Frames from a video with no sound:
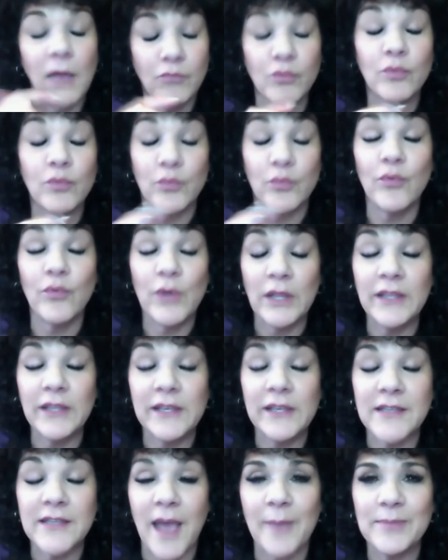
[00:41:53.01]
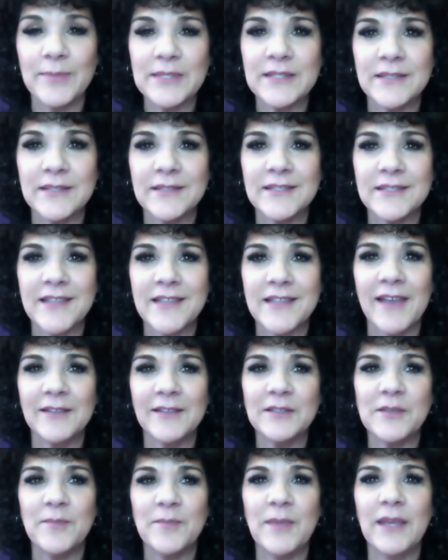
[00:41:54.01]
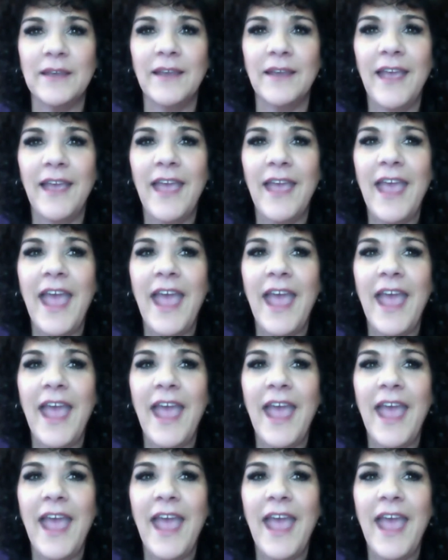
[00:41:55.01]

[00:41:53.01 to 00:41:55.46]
really is opposite style to me,